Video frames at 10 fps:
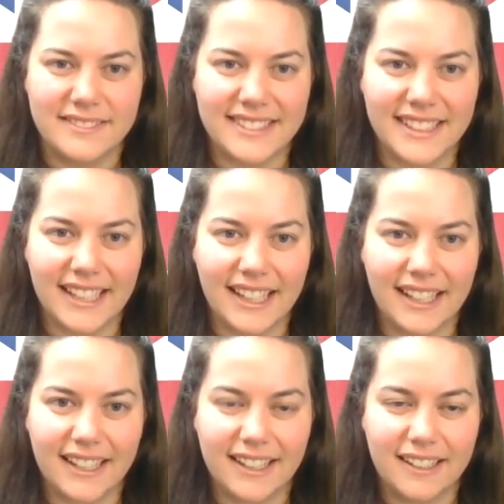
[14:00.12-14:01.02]

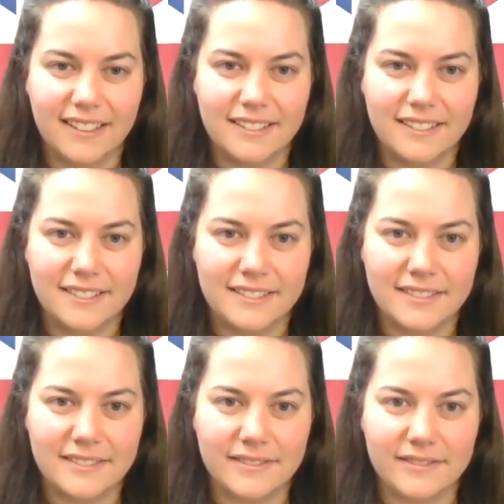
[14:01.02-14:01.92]

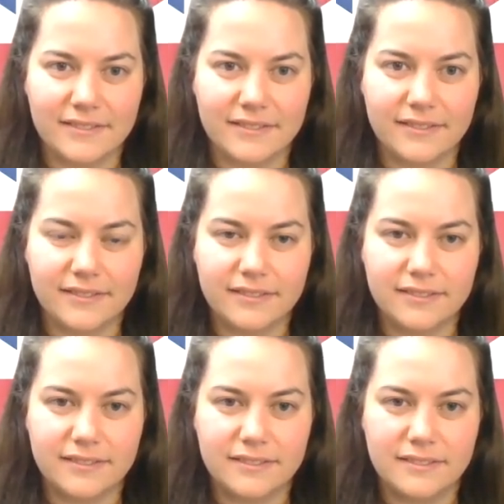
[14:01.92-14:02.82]

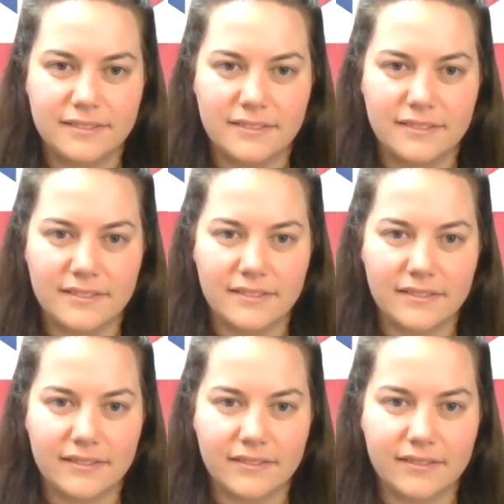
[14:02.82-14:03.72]

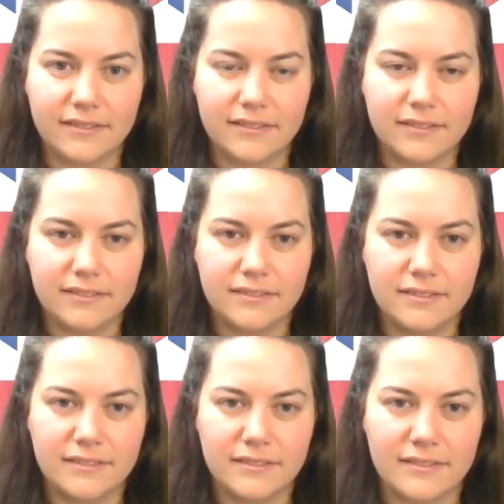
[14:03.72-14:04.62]
This person isn't speaking.